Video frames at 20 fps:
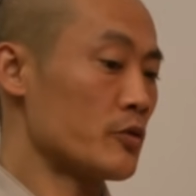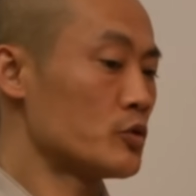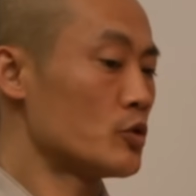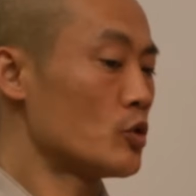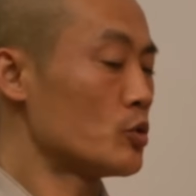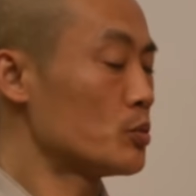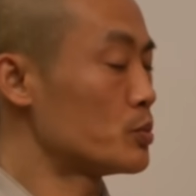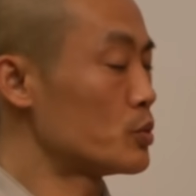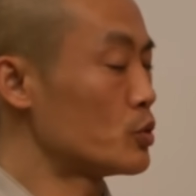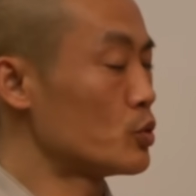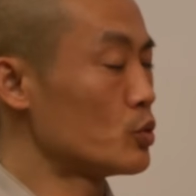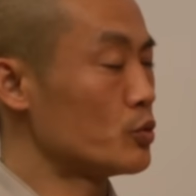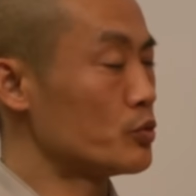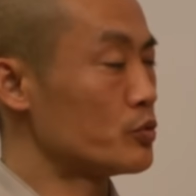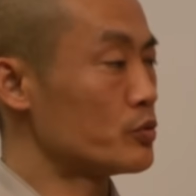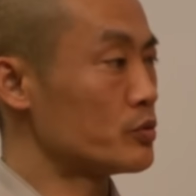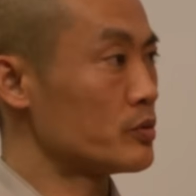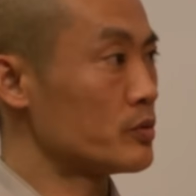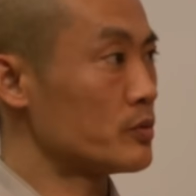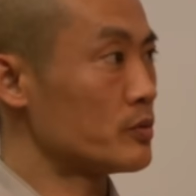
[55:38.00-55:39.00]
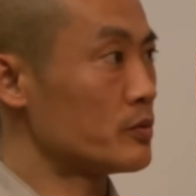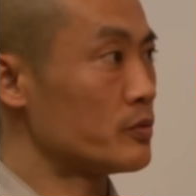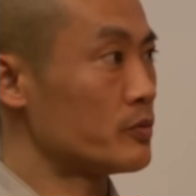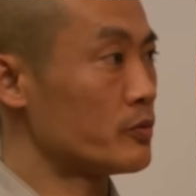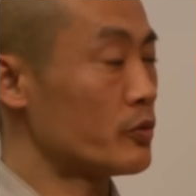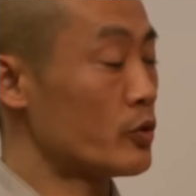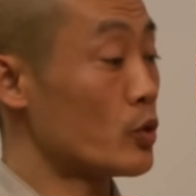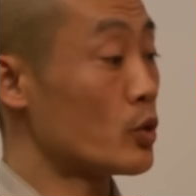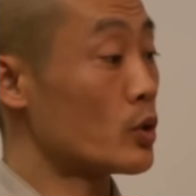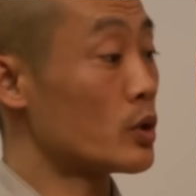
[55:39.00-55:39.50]
no proof
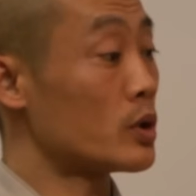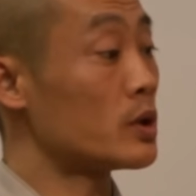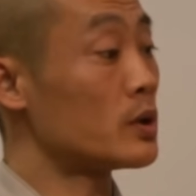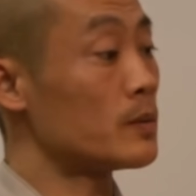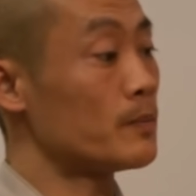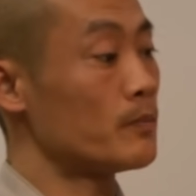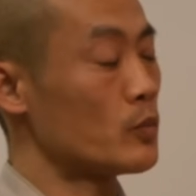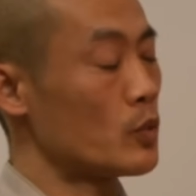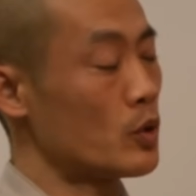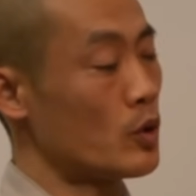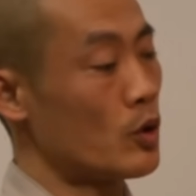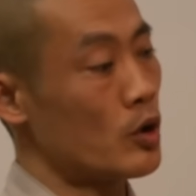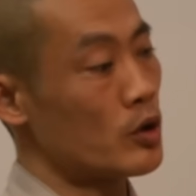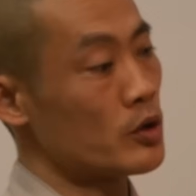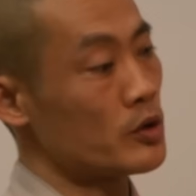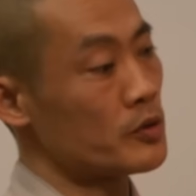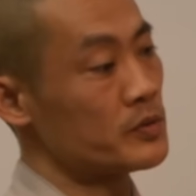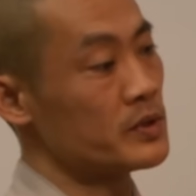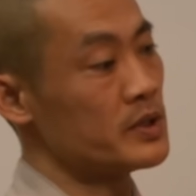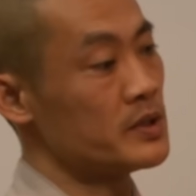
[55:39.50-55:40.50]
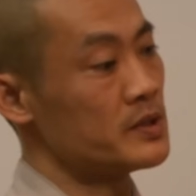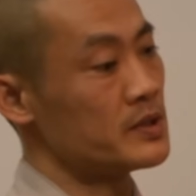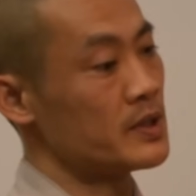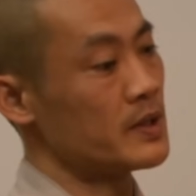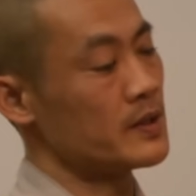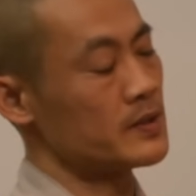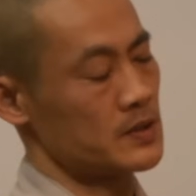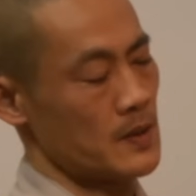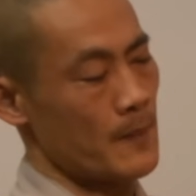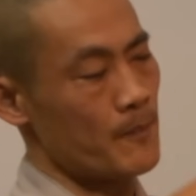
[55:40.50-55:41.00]
for all of these
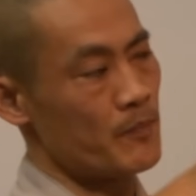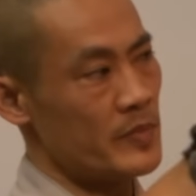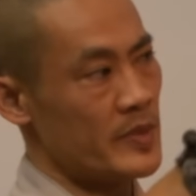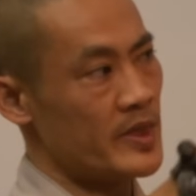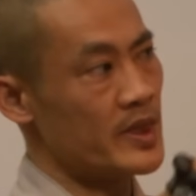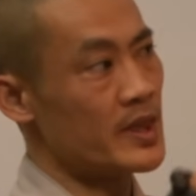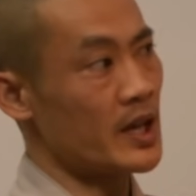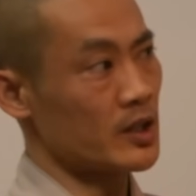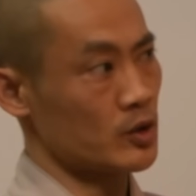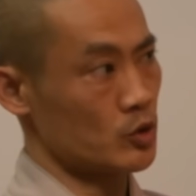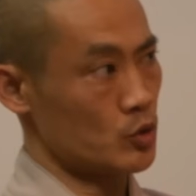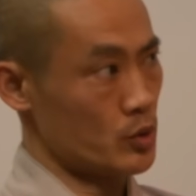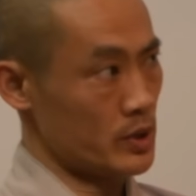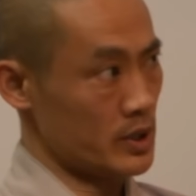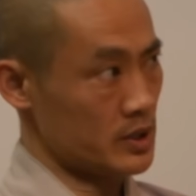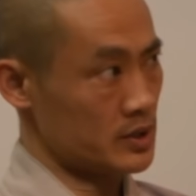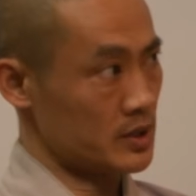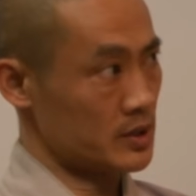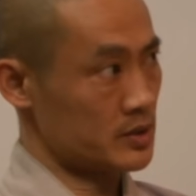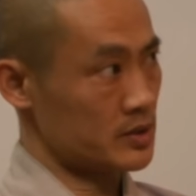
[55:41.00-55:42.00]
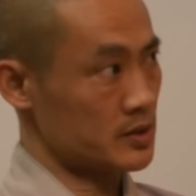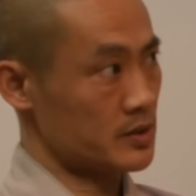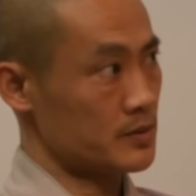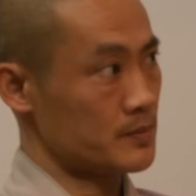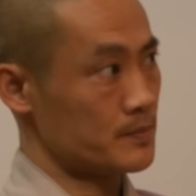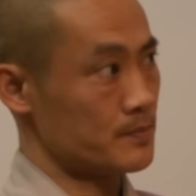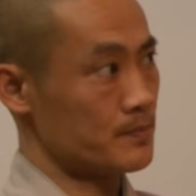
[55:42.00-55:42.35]
things not to exist.